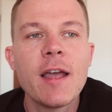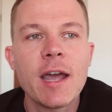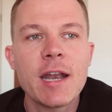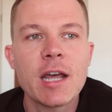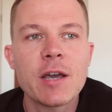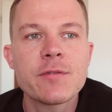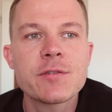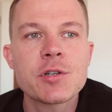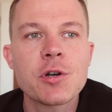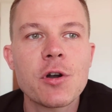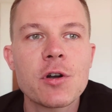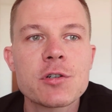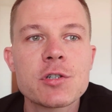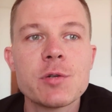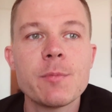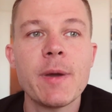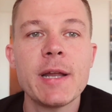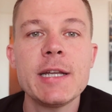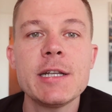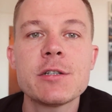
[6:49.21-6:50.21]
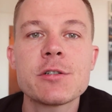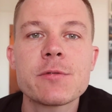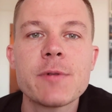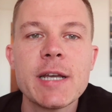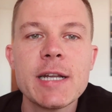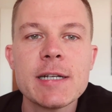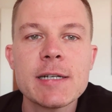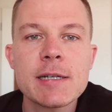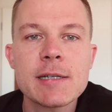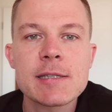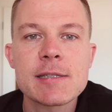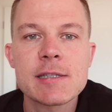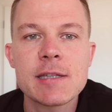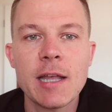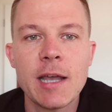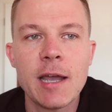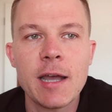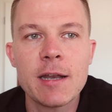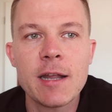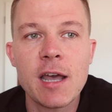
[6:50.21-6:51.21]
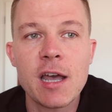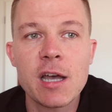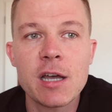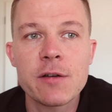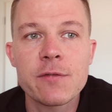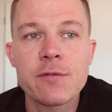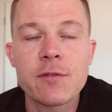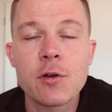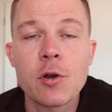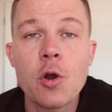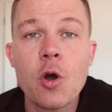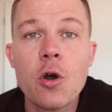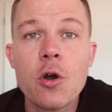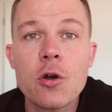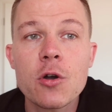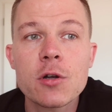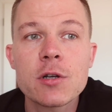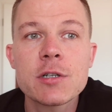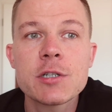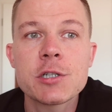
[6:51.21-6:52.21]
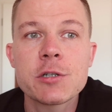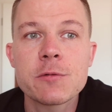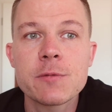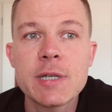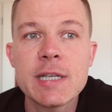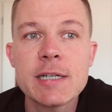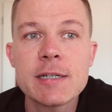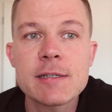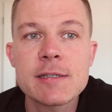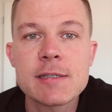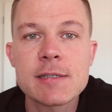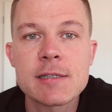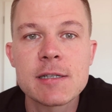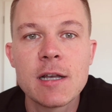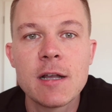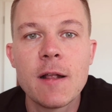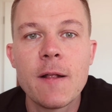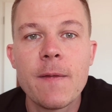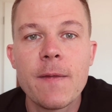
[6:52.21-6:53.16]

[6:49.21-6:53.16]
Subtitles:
And I've talked to many traders that have long careers